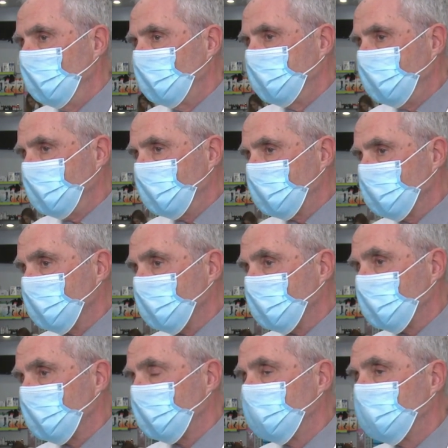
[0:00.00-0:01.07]
What then?
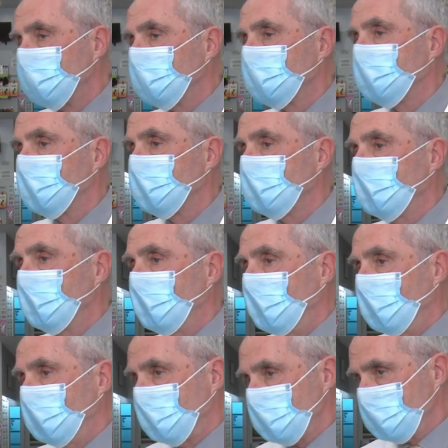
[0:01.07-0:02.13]
The person would have
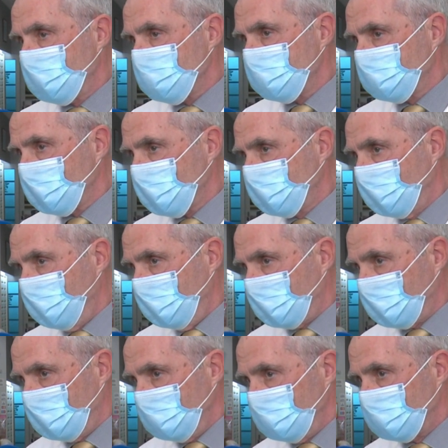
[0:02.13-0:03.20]
taken off their mask, came
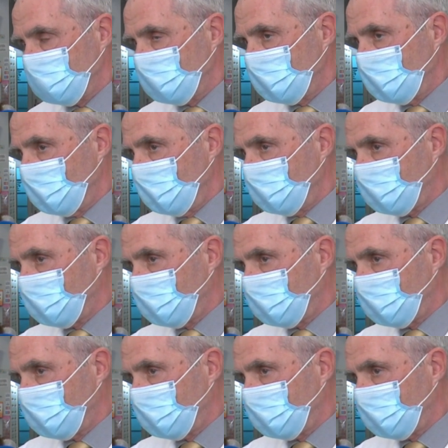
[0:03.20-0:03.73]
close to me,